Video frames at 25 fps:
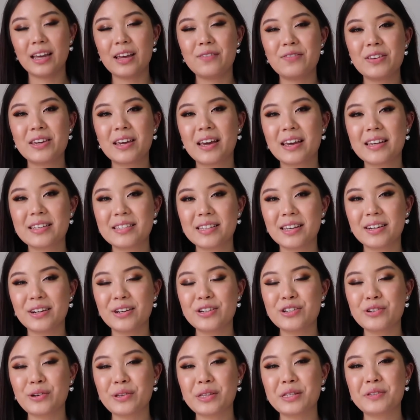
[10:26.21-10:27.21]
If you guys did
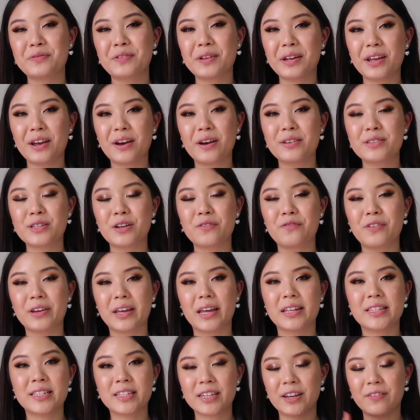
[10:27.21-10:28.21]
enjoy this video, don't
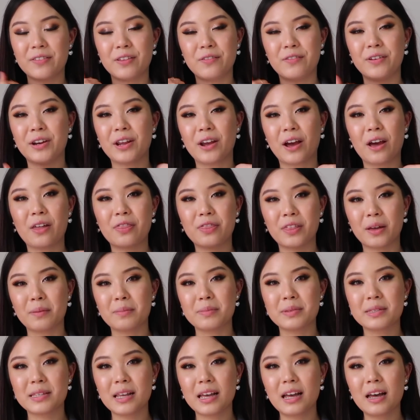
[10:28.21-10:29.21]
forget to give the video a
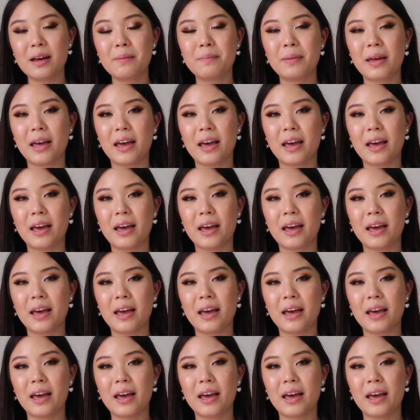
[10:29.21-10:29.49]
thumbs up,